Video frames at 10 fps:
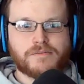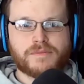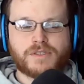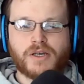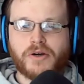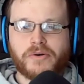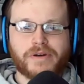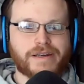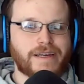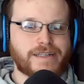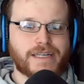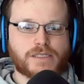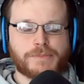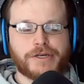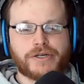So, again,
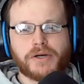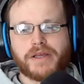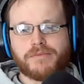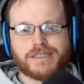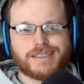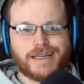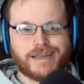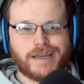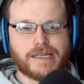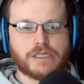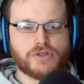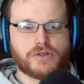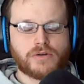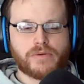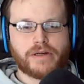Jesperi Kotkanemi setting a new
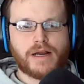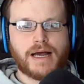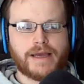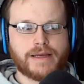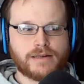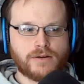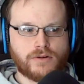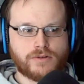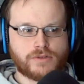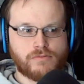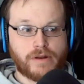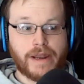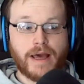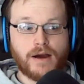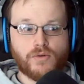career high in goals,
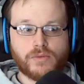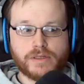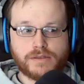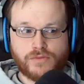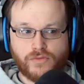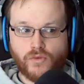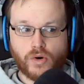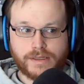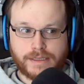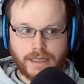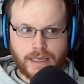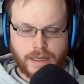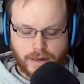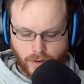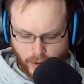now with
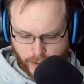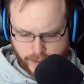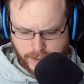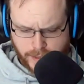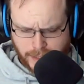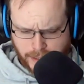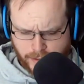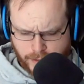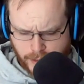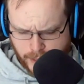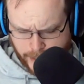14 on the year.